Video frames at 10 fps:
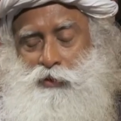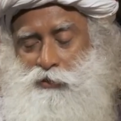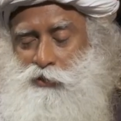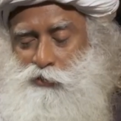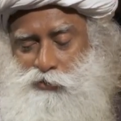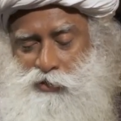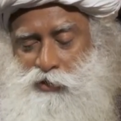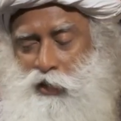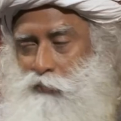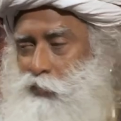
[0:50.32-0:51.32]
They said, "You
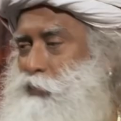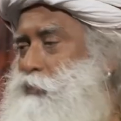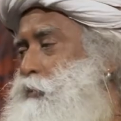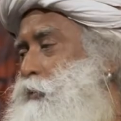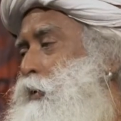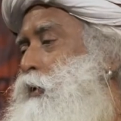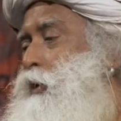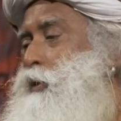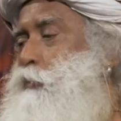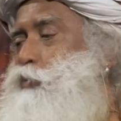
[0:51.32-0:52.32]
sit down here,"
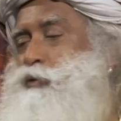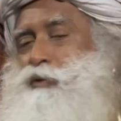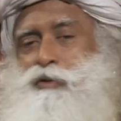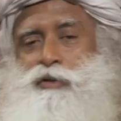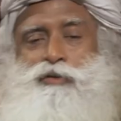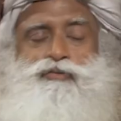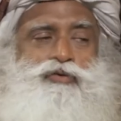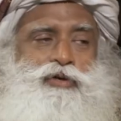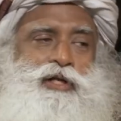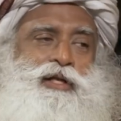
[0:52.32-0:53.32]
and they put
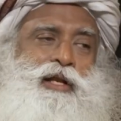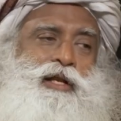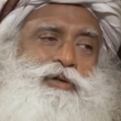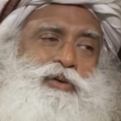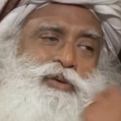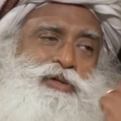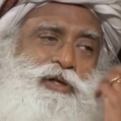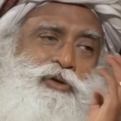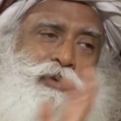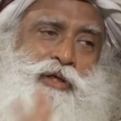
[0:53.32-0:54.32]
14 electrodes
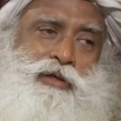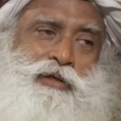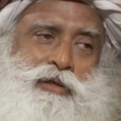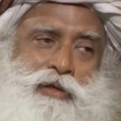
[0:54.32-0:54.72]
into me,